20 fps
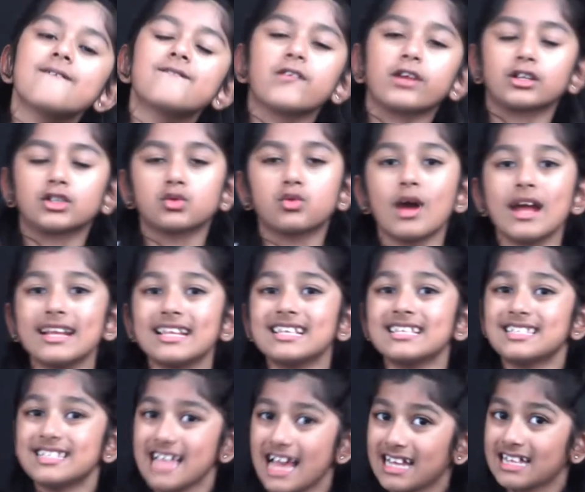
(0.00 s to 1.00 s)
for 20
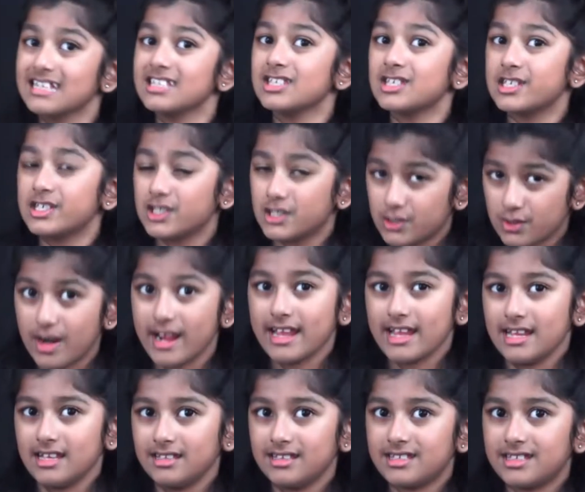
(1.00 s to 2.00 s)
seconds
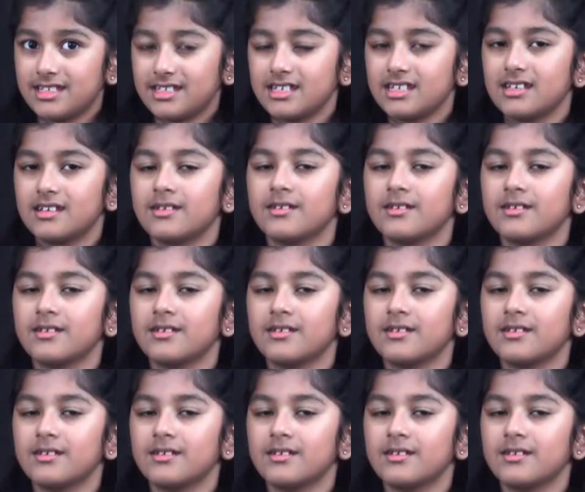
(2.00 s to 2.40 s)
straight.